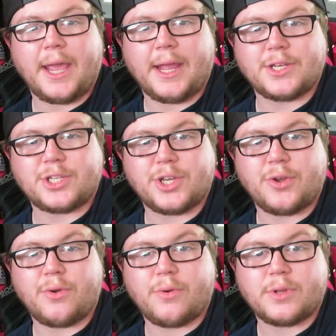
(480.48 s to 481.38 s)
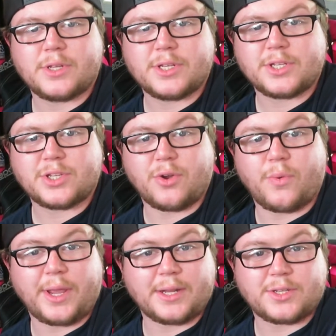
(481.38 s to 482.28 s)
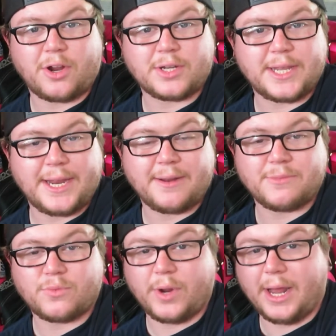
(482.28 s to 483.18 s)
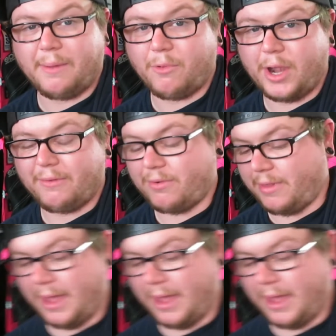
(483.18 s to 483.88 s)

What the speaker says: and 2, so we can start tandems when I'm ready for